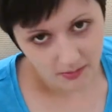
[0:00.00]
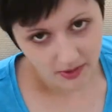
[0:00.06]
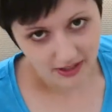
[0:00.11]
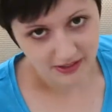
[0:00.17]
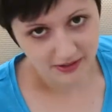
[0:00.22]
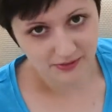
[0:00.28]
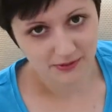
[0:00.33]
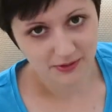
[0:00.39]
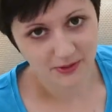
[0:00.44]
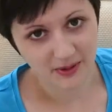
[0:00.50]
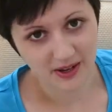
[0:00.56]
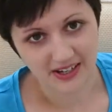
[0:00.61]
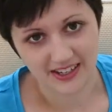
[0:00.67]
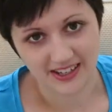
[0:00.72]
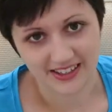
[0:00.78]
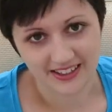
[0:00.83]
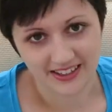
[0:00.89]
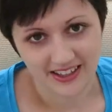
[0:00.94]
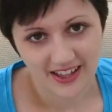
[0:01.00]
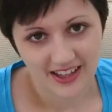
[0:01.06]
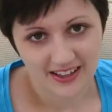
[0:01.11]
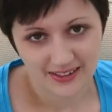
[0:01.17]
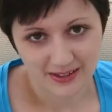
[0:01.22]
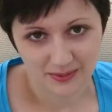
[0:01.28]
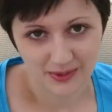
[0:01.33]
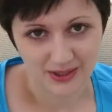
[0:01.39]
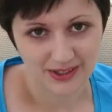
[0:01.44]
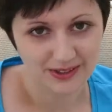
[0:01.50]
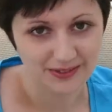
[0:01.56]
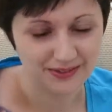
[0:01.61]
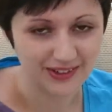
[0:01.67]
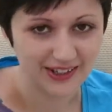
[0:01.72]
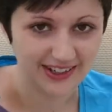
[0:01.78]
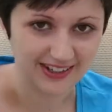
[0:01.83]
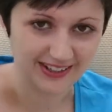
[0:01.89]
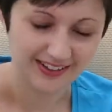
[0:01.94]
by Lynn Flewelling that we can
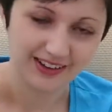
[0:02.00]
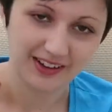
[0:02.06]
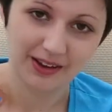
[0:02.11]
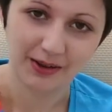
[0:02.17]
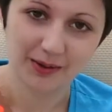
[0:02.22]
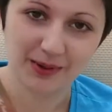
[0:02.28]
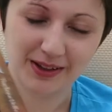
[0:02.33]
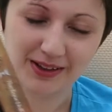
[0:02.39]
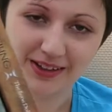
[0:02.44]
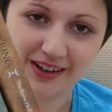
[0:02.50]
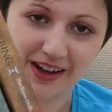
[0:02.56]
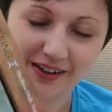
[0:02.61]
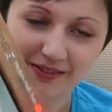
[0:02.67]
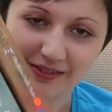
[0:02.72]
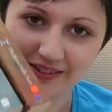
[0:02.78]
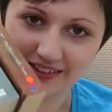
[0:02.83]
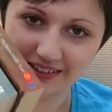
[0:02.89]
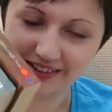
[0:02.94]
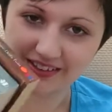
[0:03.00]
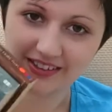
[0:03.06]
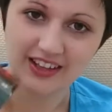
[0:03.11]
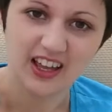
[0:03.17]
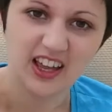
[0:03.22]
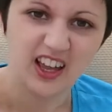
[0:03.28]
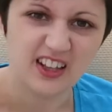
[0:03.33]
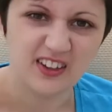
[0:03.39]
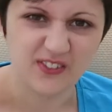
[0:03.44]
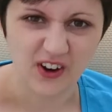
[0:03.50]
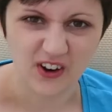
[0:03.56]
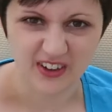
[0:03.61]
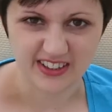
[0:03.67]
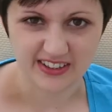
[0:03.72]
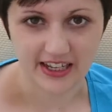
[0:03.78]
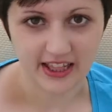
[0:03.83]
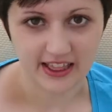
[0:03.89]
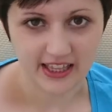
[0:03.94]
read when The Nightrunners is
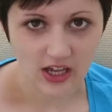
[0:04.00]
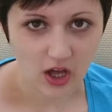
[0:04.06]
very nearly